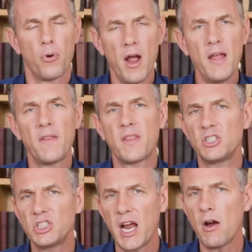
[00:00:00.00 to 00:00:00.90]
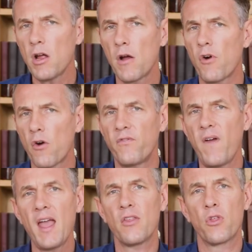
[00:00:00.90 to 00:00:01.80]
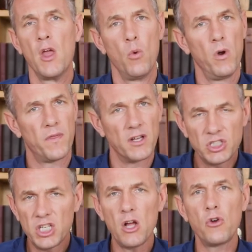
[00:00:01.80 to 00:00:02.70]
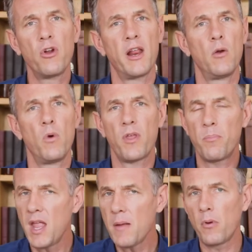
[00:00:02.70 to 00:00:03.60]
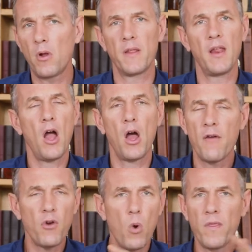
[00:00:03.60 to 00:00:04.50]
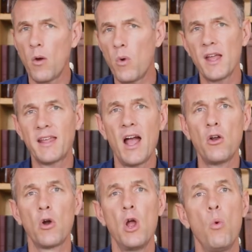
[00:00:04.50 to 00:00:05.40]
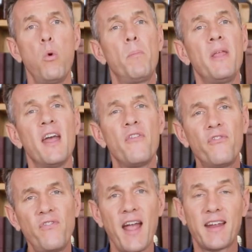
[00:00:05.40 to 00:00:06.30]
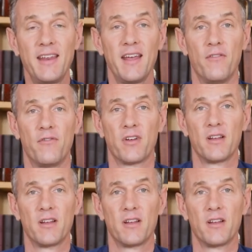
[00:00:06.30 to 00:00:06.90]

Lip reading: Pray that the sharing of our faith with the children and with the people and everyone that we encounter will be effective.